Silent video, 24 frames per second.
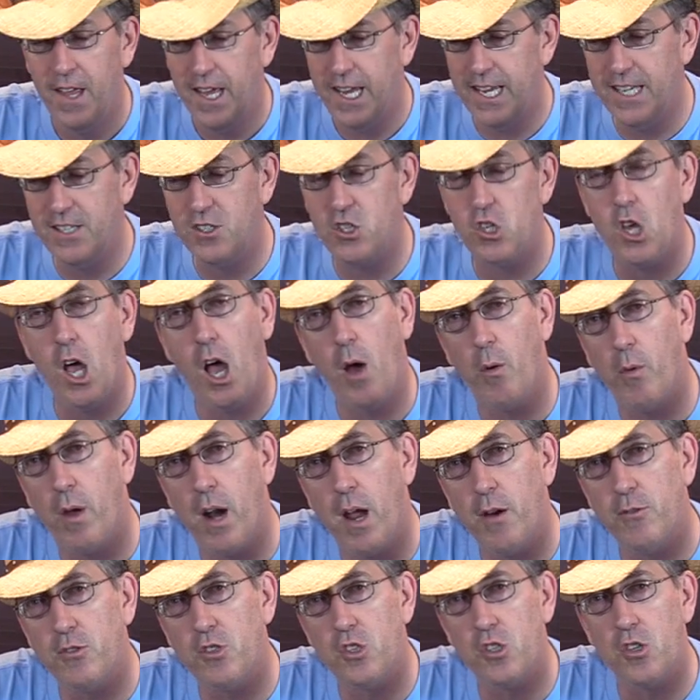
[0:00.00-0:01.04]
He saw what
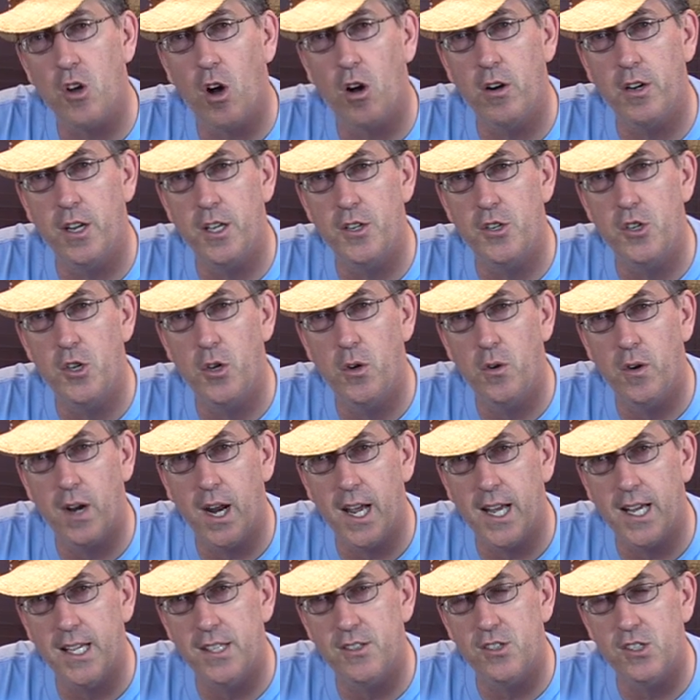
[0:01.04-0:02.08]
I was starting to do and
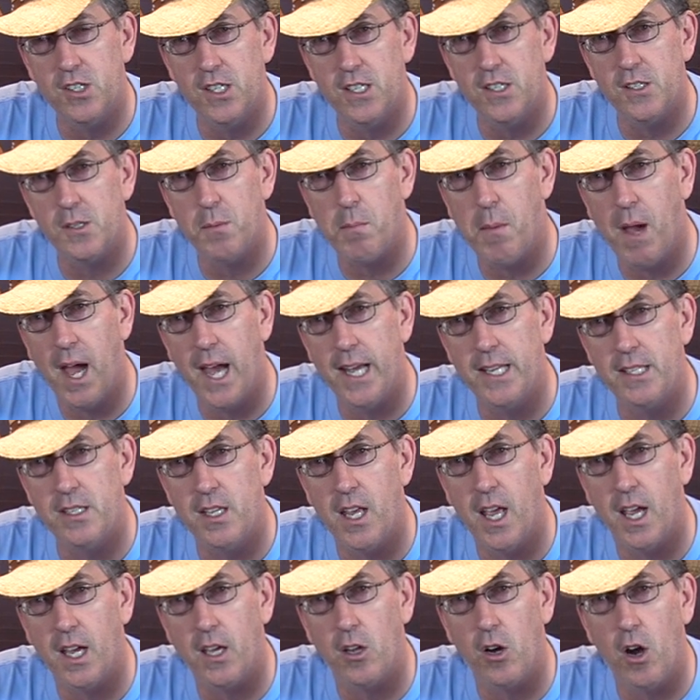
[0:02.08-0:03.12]
I could see his mind
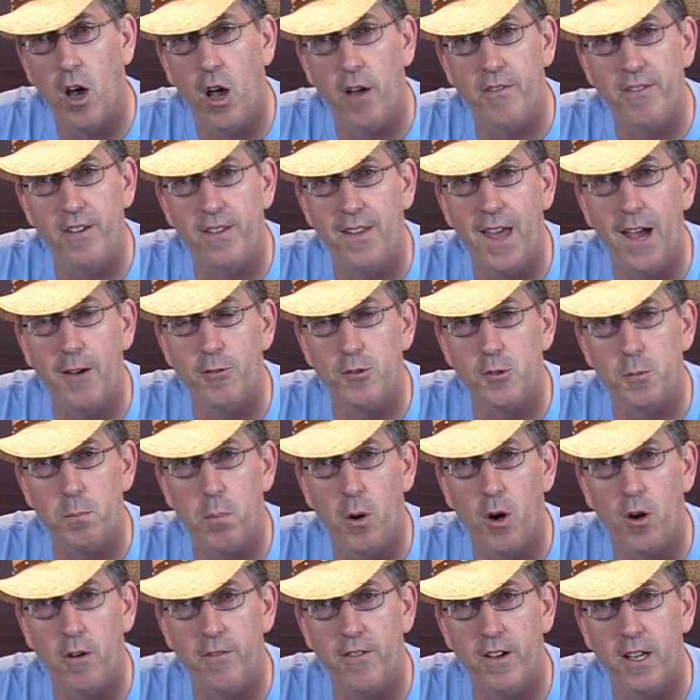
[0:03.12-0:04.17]
ticking off. And that was
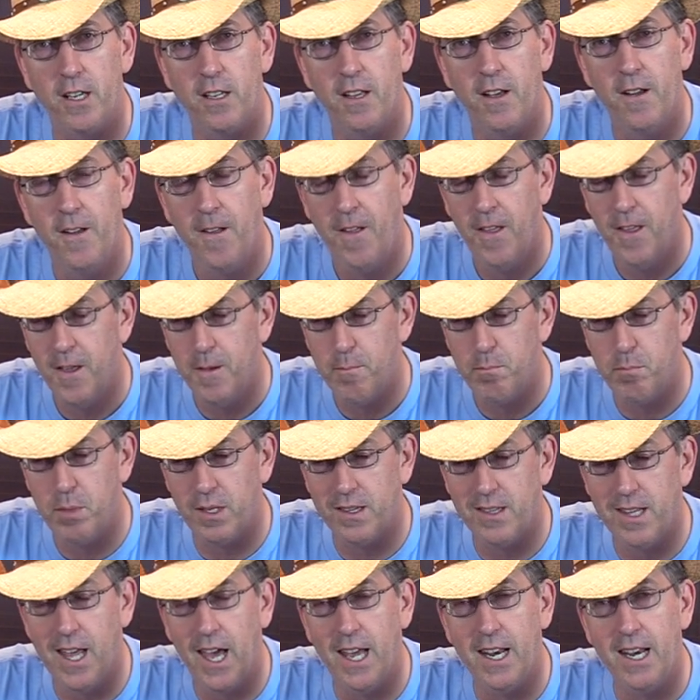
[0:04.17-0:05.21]
perfect.
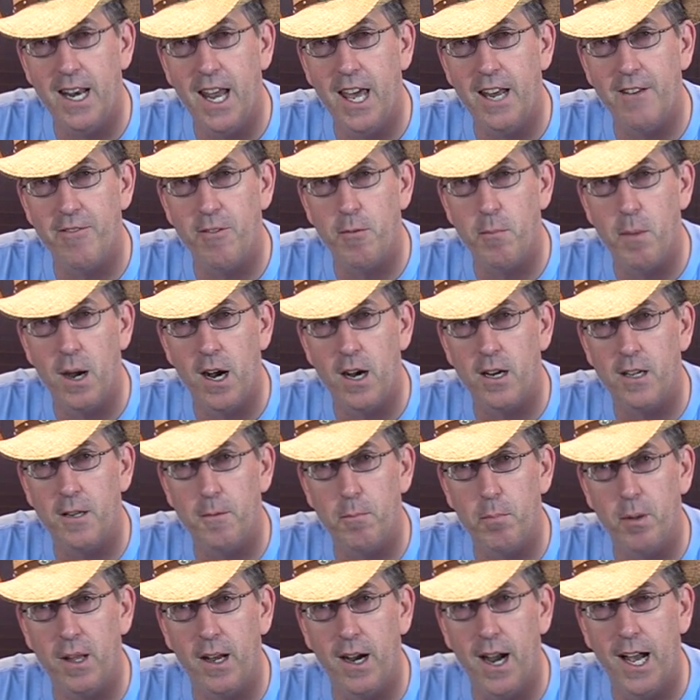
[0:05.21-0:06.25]
But that Native
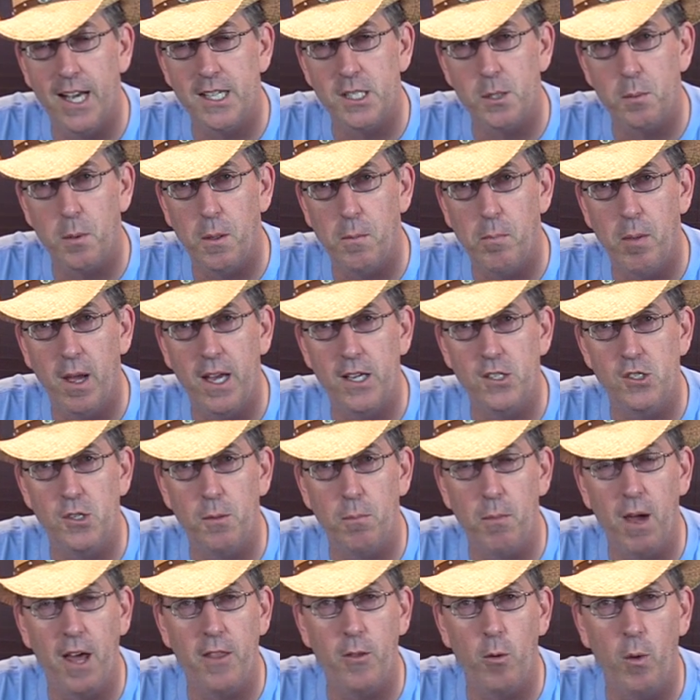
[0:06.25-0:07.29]
American player has to be
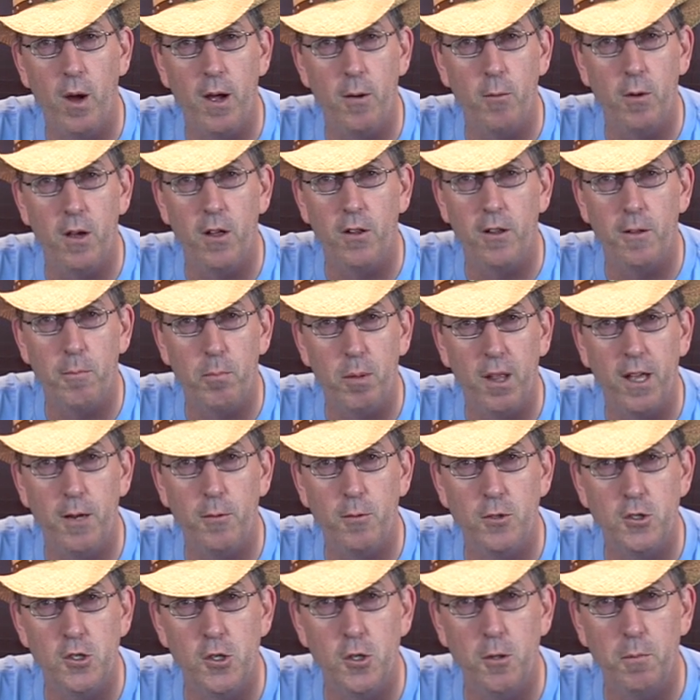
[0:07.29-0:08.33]
patient. By the way, we only played
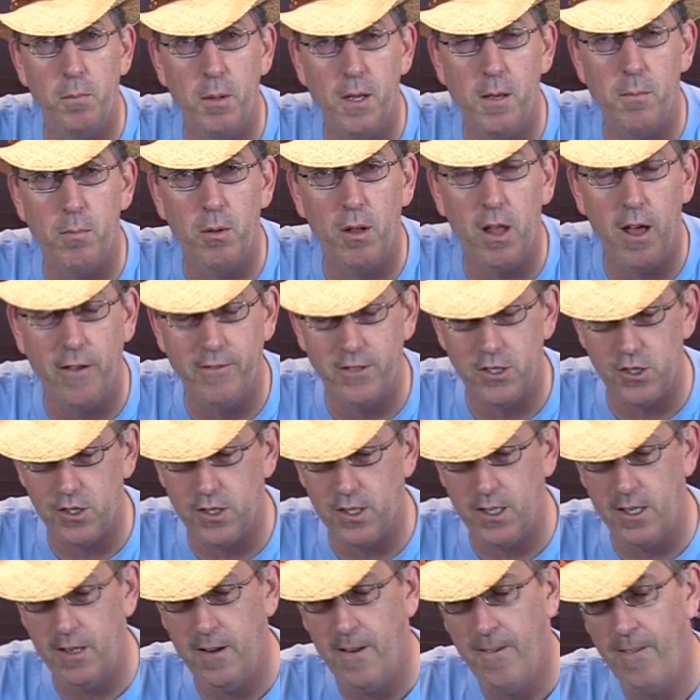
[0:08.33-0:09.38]
with two people,
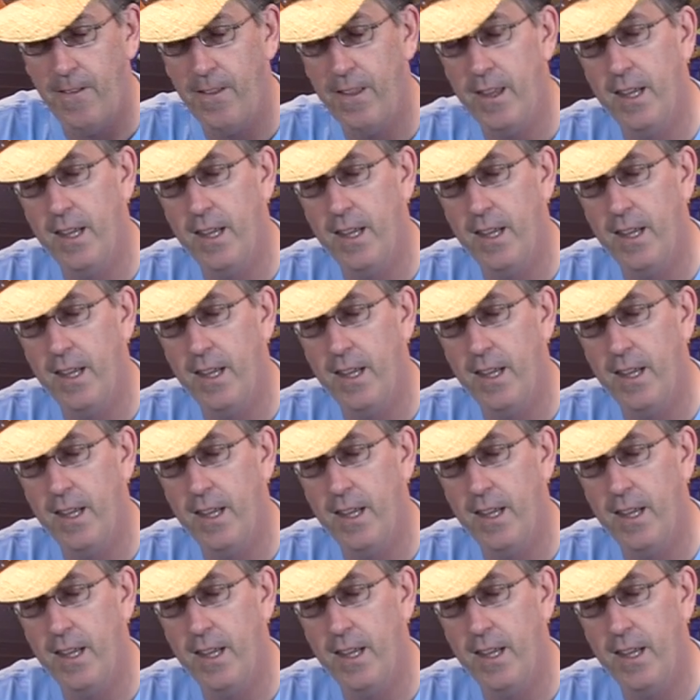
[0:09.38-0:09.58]
obviously.